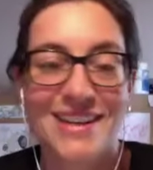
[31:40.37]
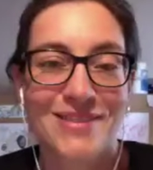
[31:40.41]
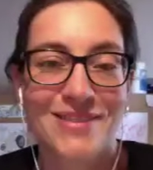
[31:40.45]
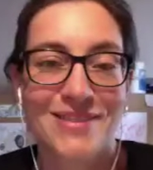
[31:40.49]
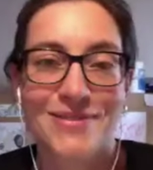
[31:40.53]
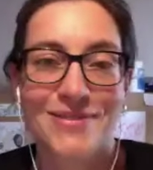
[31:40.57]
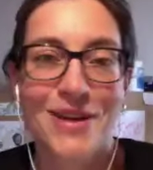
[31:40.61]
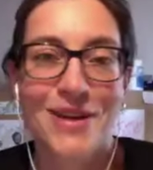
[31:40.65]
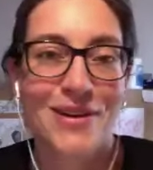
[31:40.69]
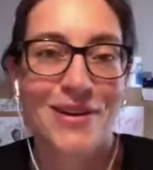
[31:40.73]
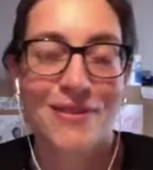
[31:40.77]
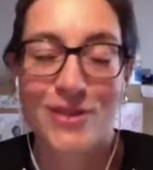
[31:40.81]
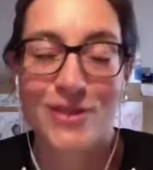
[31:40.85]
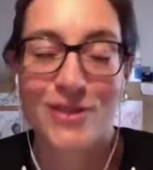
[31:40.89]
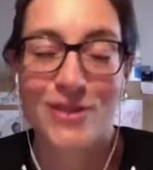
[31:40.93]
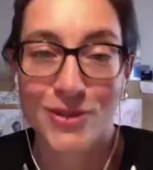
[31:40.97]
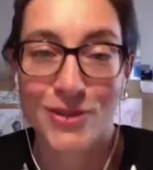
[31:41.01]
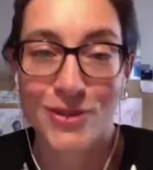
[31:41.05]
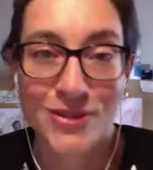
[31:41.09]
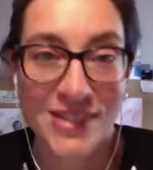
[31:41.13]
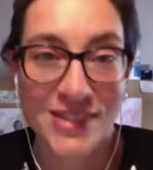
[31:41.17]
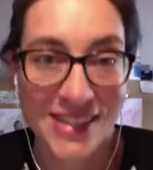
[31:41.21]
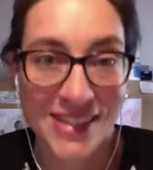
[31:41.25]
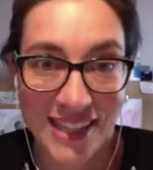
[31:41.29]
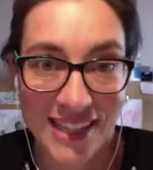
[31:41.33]
wherever you
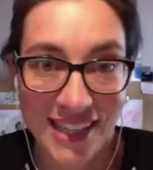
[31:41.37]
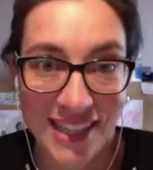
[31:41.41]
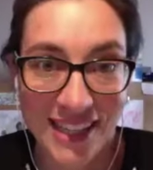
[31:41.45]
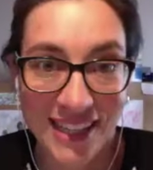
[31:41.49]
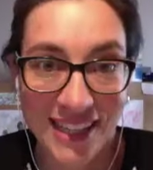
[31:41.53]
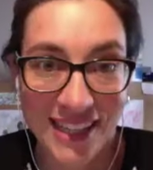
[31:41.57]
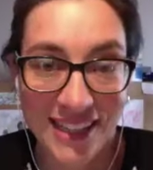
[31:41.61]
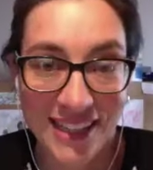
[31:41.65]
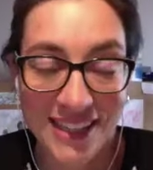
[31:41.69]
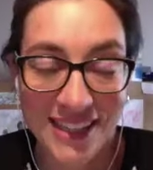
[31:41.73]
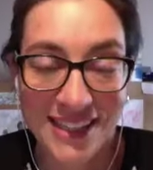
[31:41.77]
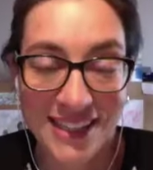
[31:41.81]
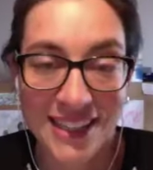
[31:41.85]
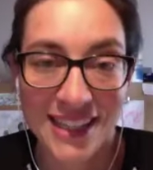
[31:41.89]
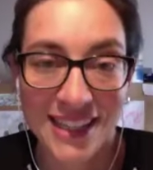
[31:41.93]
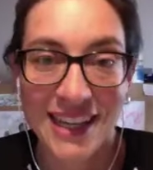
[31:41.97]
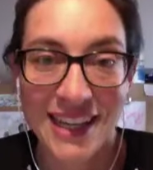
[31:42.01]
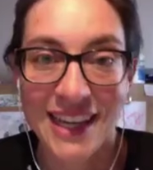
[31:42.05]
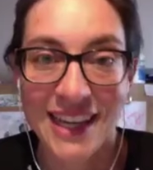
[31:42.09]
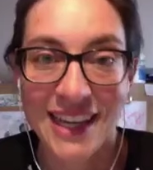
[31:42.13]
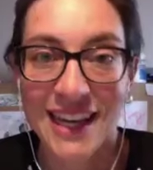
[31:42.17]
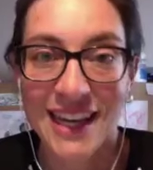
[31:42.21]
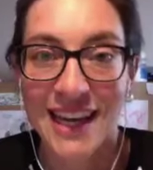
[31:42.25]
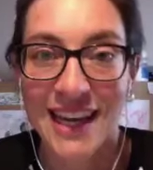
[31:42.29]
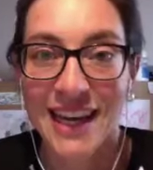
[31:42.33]
see it,
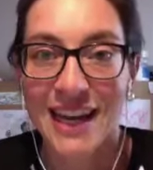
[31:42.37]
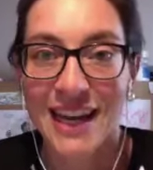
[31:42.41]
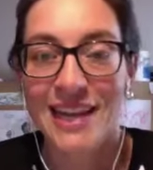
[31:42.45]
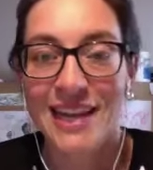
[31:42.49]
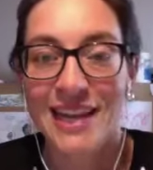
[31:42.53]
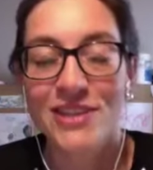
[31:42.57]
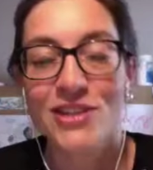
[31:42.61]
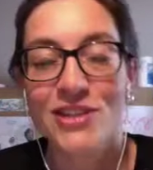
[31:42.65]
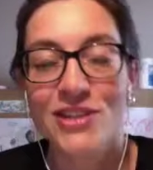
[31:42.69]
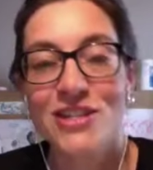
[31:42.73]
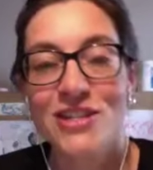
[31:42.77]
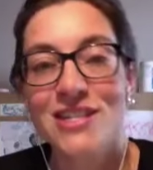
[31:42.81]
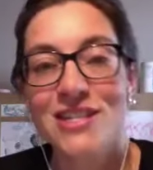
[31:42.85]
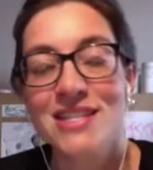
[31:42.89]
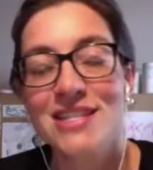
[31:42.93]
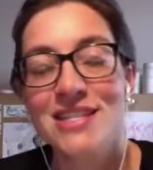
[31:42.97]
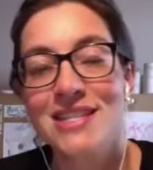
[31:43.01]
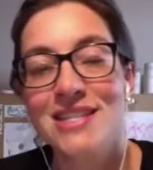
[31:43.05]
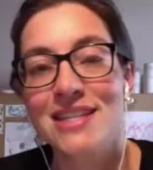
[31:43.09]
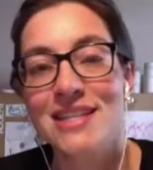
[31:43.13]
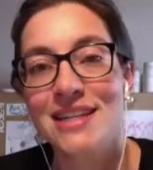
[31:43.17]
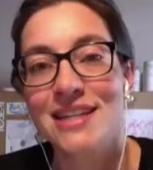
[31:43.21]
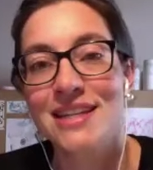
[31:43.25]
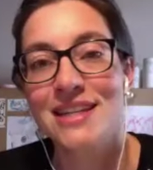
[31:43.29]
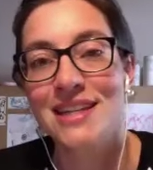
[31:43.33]
and just
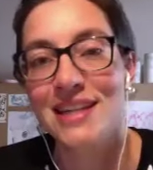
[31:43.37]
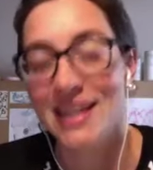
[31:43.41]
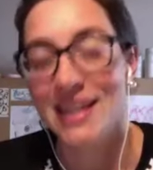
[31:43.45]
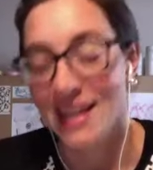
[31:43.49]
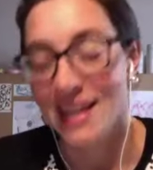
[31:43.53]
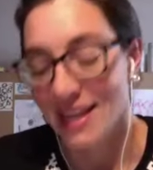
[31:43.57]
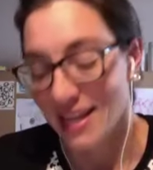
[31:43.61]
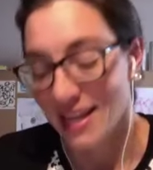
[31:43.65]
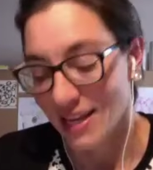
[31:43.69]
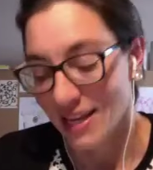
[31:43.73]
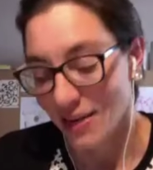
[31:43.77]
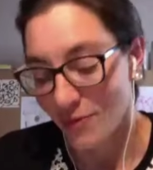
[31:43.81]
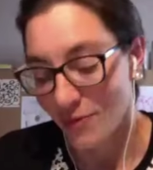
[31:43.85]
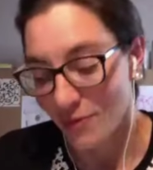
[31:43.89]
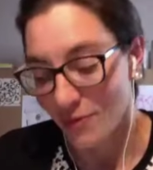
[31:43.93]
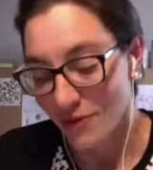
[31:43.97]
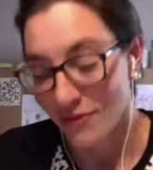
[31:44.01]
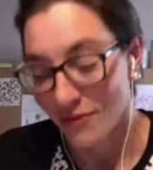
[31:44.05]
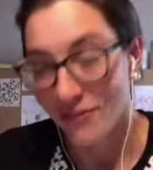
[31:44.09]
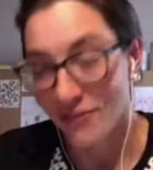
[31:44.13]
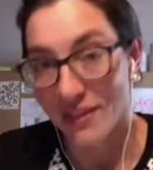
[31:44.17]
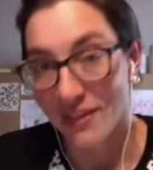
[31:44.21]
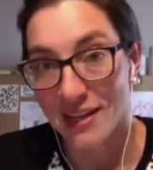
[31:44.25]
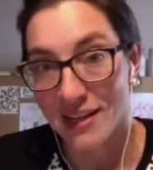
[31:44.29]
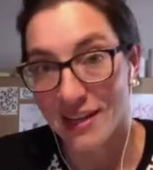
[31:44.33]

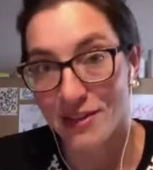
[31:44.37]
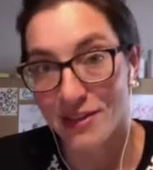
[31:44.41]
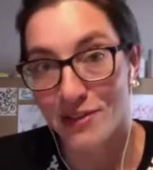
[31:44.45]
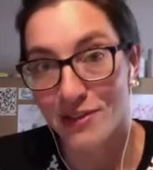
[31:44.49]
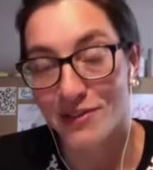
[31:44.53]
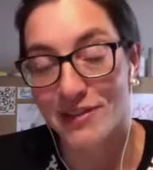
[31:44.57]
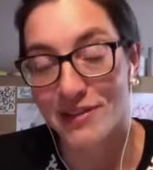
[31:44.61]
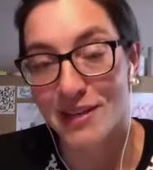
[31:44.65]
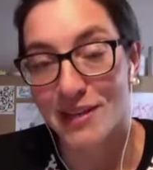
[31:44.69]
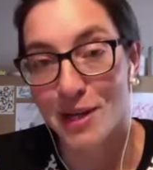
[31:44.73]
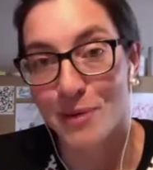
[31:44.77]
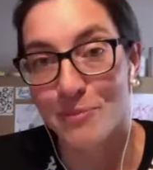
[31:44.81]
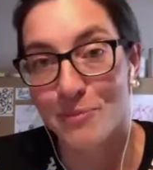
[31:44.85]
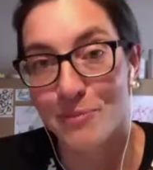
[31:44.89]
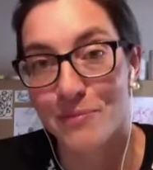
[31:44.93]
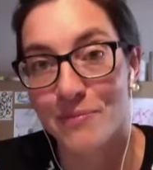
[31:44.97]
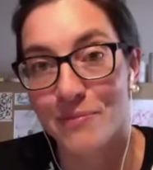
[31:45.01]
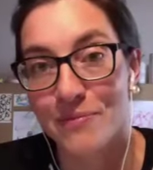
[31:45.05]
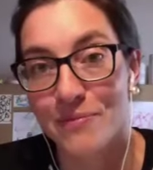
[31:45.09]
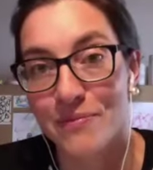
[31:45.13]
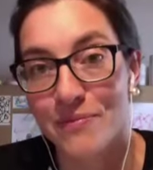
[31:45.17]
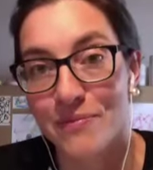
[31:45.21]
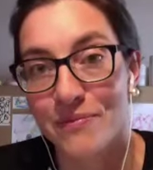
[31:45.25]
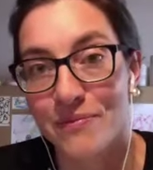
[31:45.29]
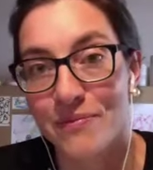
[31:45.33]
reflect on them.